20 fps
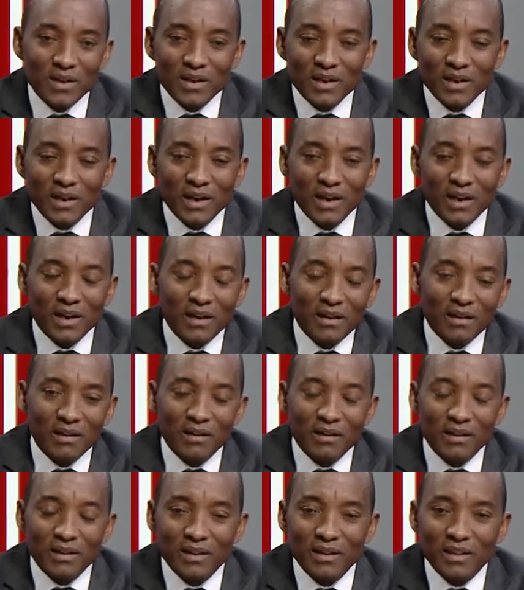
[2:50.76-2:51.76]

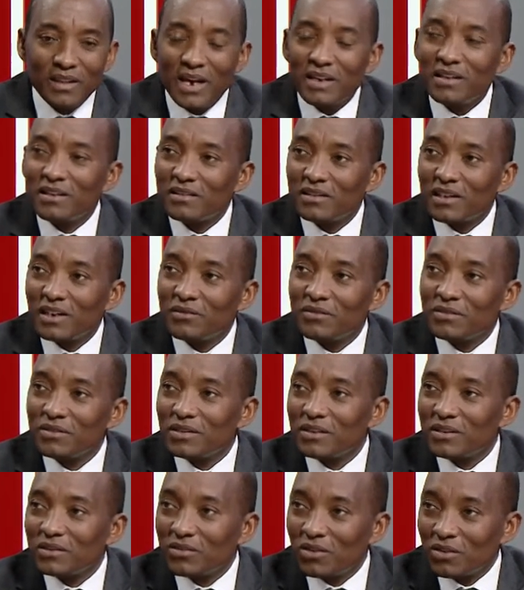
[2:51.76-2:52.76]
that itself
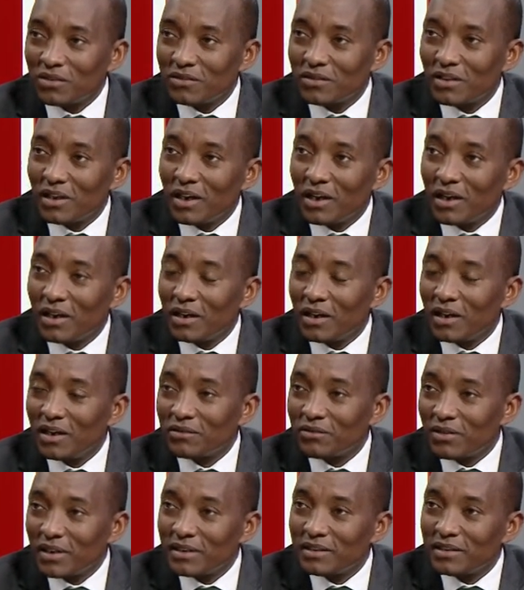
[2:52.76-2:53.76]
talks a
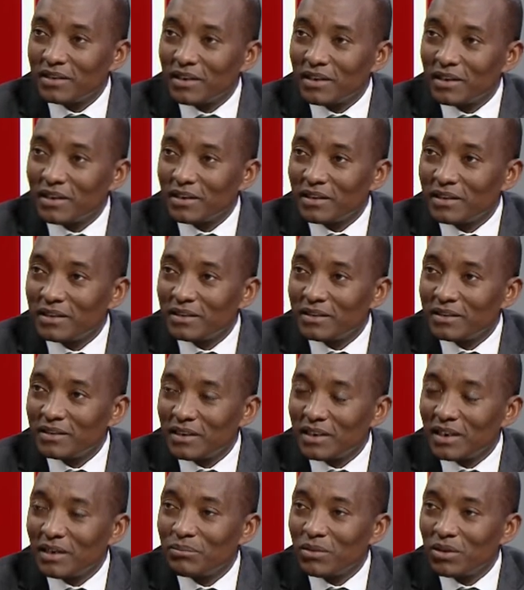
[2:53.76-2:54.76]
great
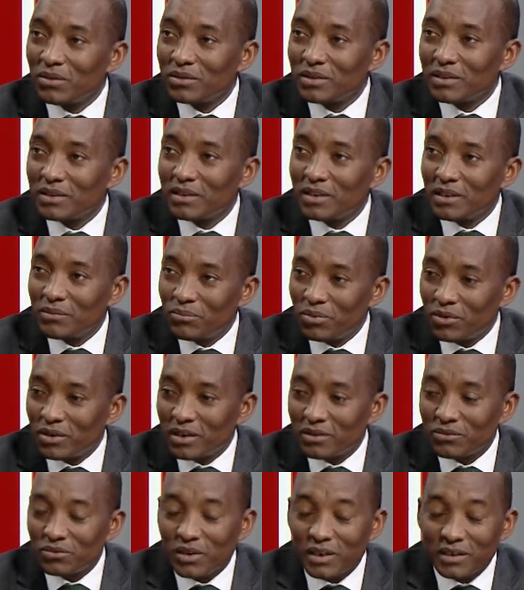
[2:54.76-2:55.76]
deal about the
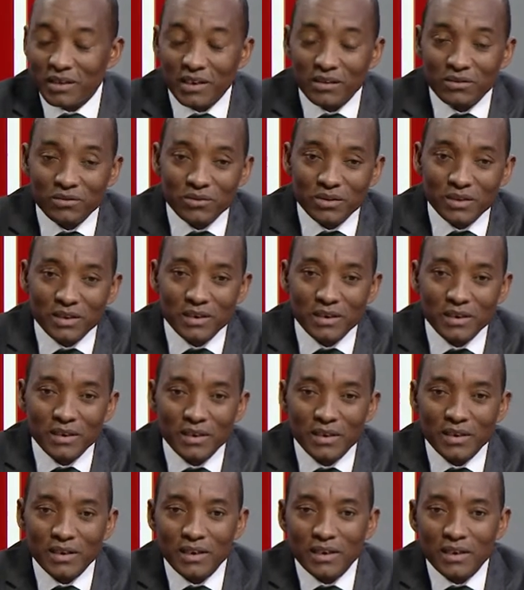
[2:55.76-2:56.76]
importance we attach to it.
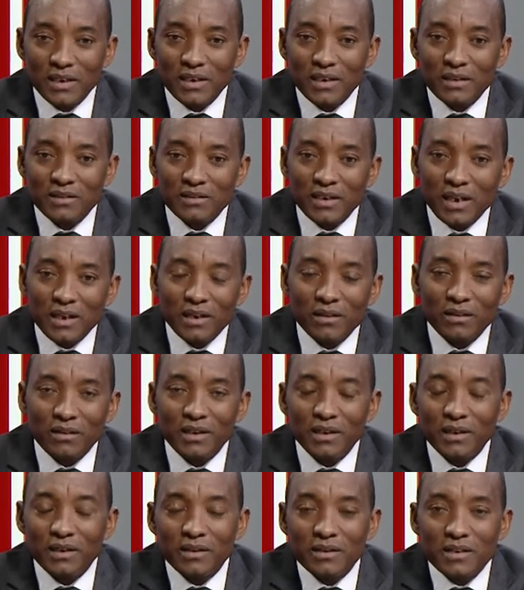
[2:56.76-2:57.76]

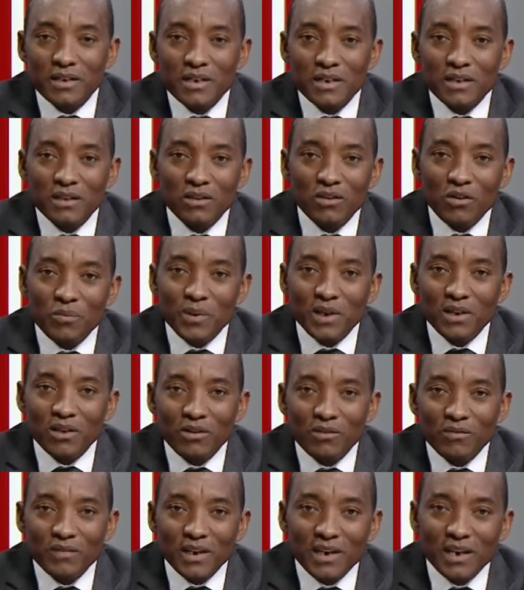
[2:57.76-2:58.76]
Secondly, the opening
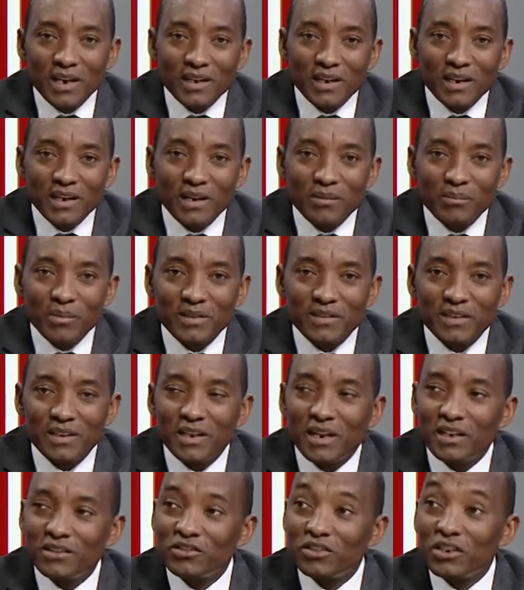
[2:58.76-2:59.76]
of the Kenyan embassy in
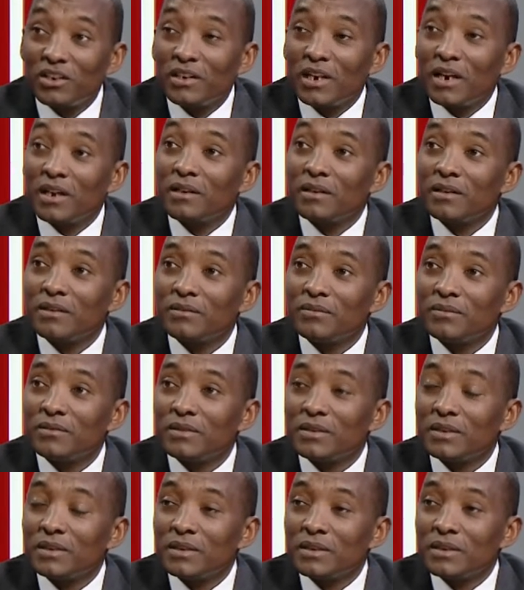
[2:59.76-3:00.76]
Algeria
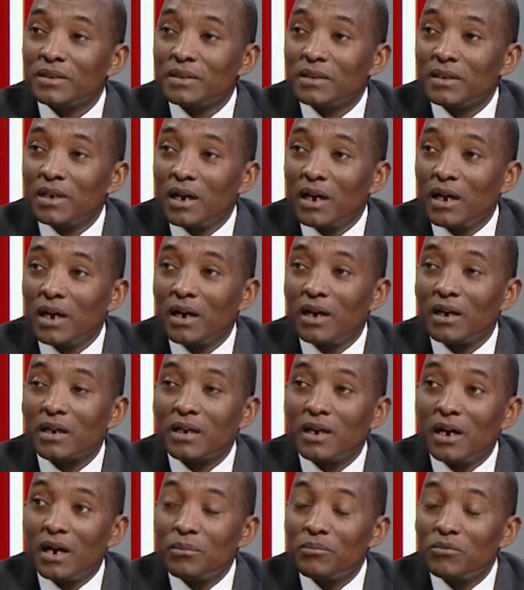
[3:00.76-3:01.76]

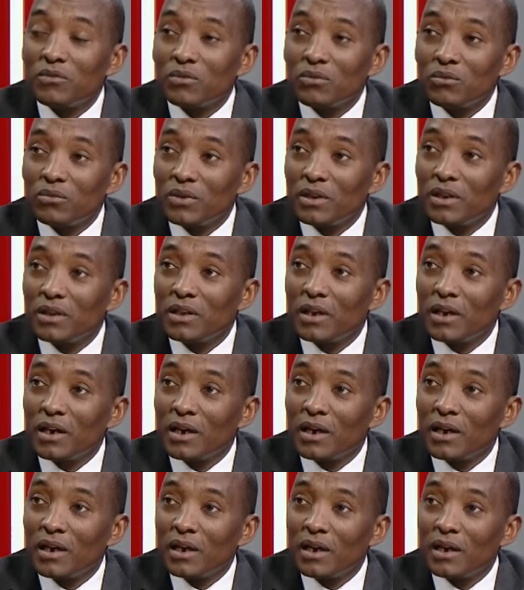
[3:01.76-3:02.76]
comes with
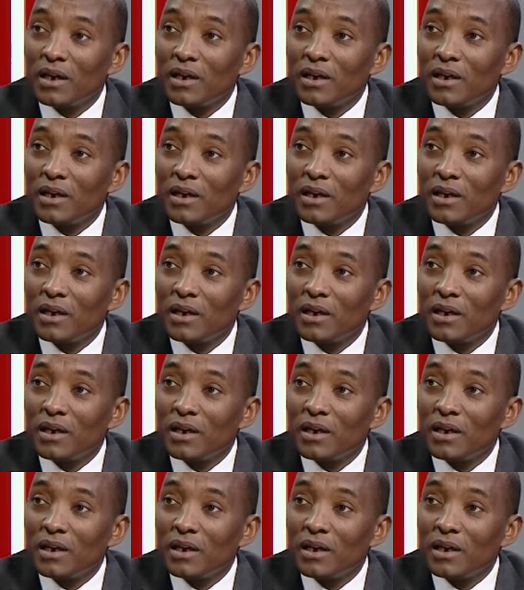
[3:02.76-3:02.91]
a